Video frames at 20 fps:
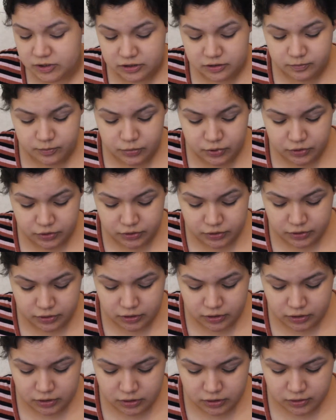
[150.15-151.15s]
going to
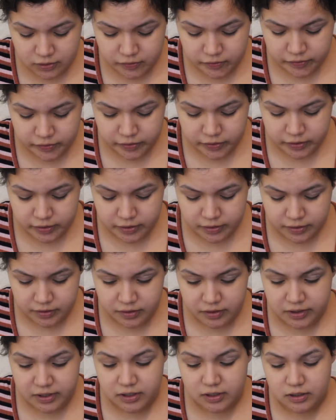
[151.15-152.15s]
put
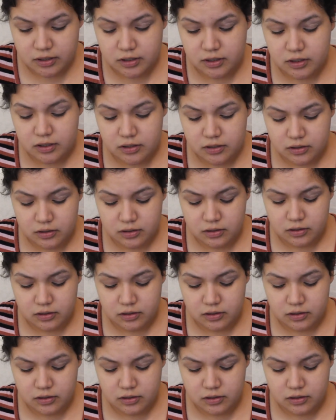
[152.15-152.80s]
the